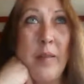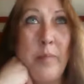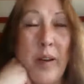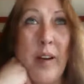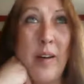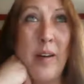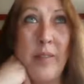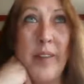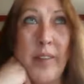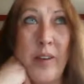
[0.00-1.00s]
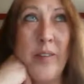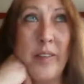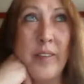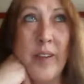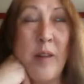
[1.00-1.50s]
but
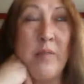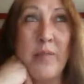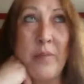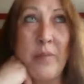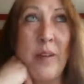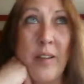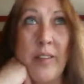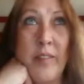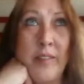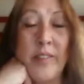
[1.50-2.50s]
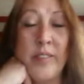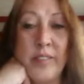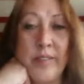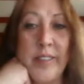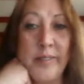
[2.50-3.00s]
always come from a heart of a
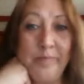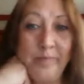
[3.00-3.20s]
servant.